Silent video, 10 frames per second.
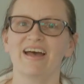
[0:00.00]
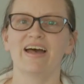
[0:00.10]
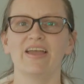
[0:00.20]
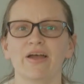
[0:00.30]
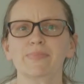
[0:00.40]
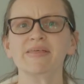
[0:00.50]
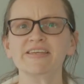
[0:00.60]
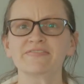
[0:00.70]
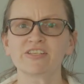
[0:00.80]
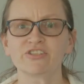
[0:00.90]
I hope
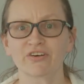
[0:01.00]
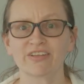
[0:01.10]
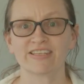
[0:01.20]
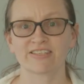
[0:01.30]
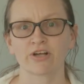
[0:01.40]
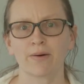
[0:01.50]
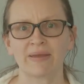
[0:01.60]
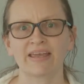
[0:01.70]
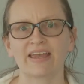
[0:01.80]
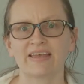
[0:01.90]
that you've enjoyed this
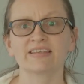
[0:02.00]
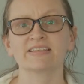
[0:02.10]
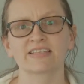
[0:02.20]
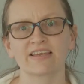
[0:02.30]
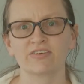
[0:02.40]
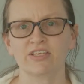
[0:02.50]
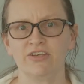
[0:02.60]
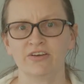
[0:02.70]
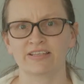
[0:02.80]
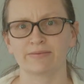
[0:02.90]
topic and has given
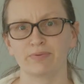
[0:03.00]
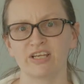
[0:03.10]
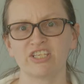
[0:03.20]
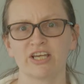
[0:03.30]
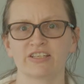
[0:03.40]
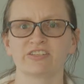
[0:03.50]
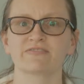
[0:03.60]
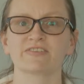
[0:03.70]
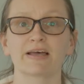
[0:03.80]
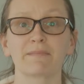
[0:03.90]
you an appreciation
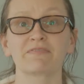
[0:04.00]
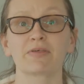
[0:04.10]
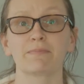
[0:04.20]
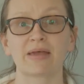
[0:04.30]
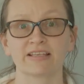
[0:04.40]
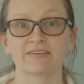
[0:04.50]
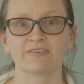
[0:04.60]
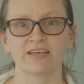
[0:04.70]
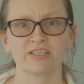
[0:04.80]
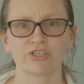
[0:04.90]
of some of the
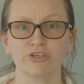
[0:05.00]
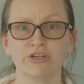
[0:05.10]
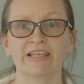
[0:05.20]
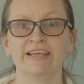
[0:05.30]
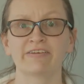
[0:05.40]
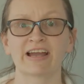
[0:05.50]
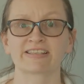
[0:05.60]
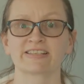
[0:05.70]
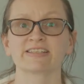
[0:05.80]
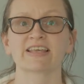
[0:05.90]
benefits nuclear
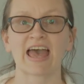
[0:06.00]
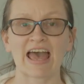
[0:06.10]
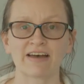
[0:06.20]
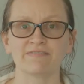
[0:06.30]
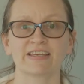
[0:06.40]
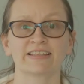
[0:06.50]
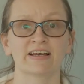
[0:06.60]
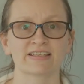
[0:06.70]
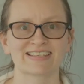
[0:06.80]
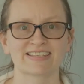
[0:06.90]
reactors have in
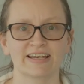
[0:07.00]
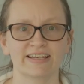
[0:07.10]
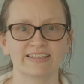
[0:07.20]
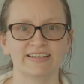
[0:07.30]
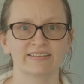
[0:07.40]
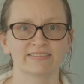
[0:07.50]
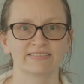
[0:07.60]
our society.